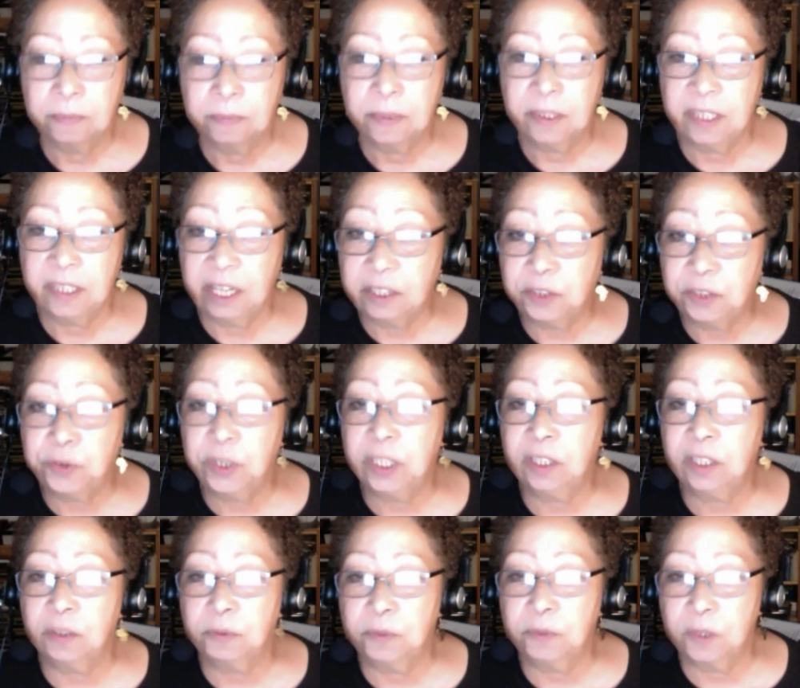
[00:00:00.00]
District
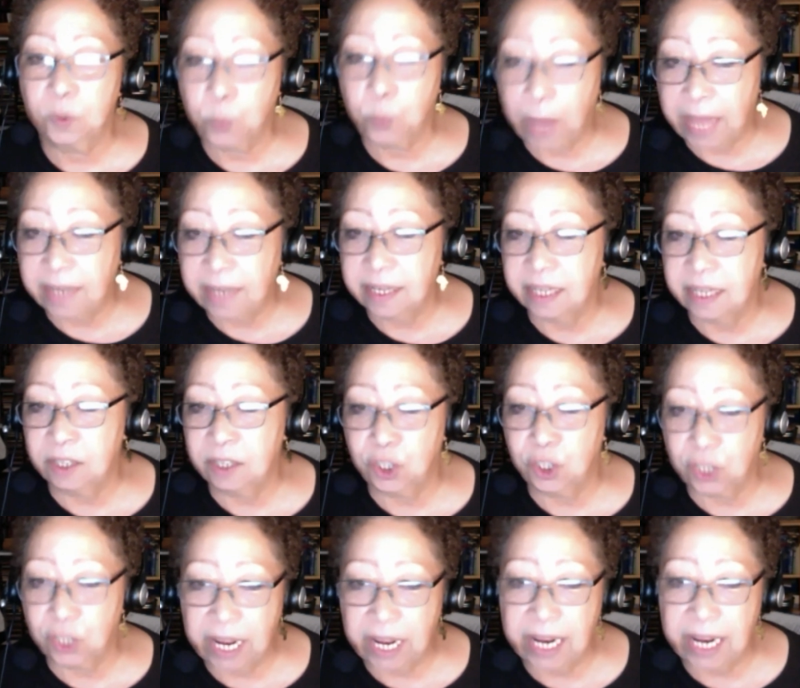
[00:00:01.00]
of Sweat and
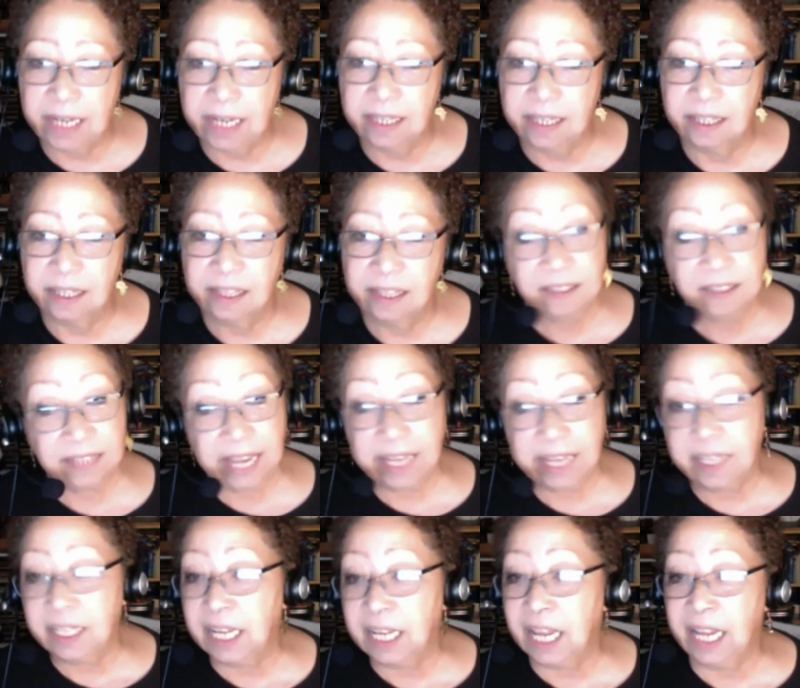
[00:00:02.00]
Shade, the
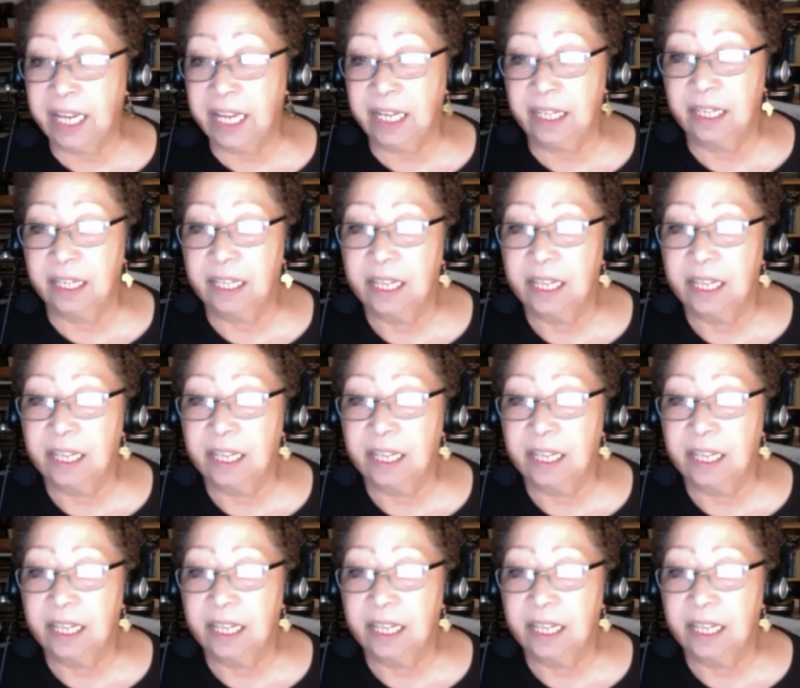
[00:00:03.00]
second line.